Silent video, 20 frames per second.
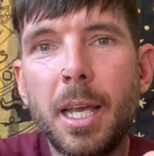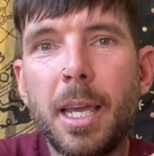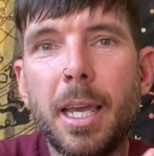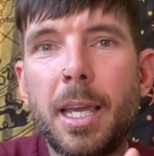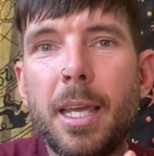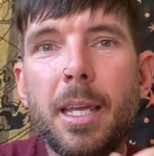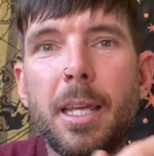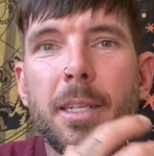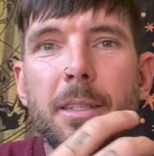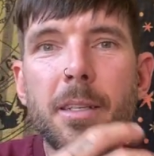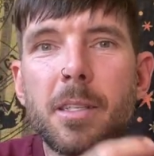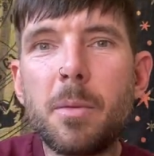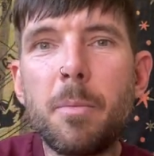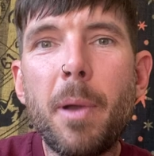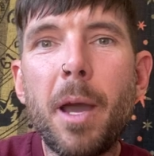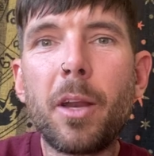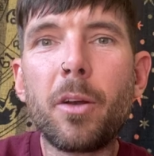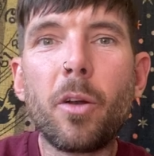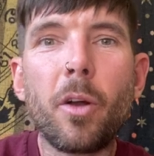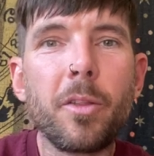It doesn't
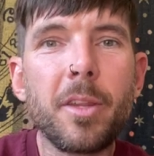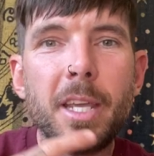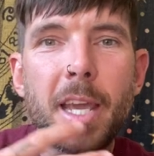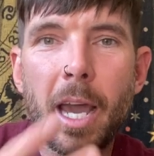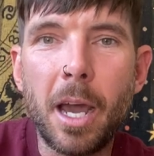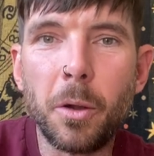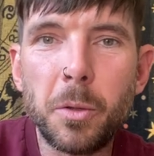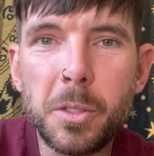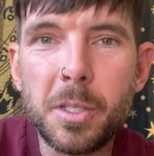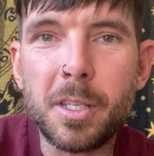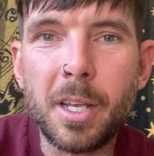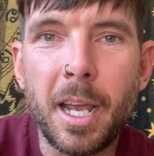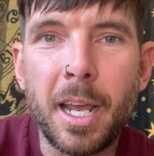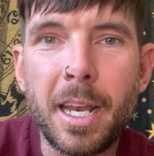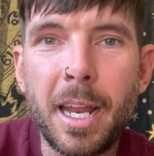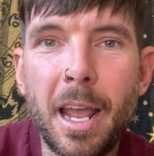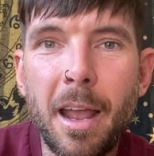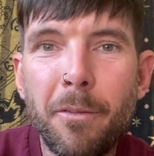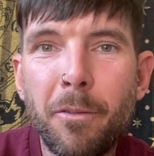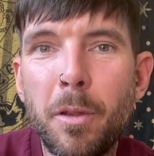matter on the
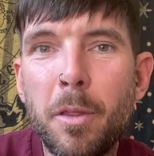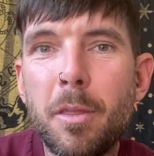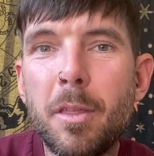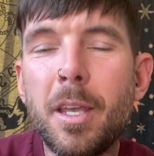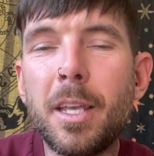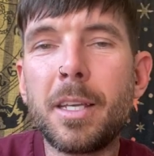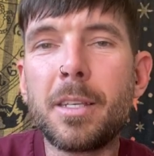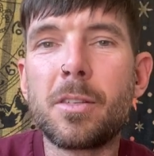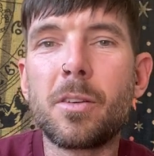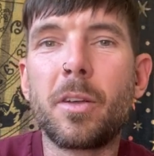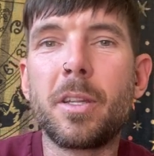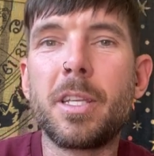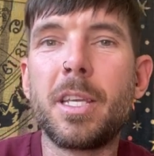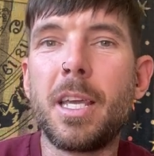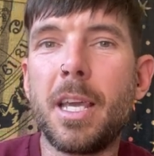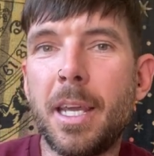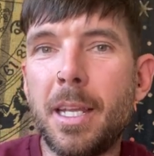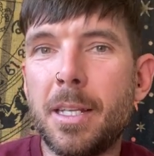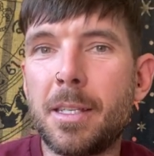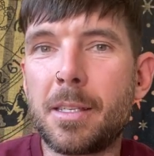outside. Everything is on
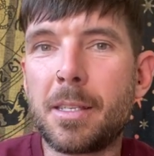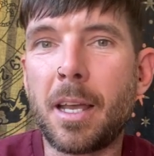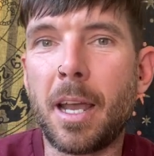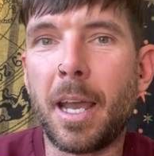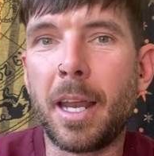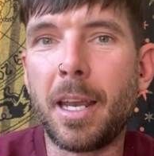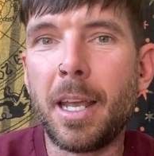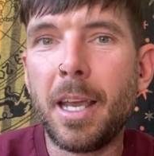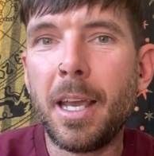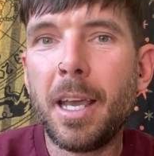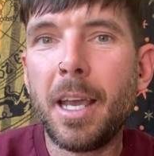the inside.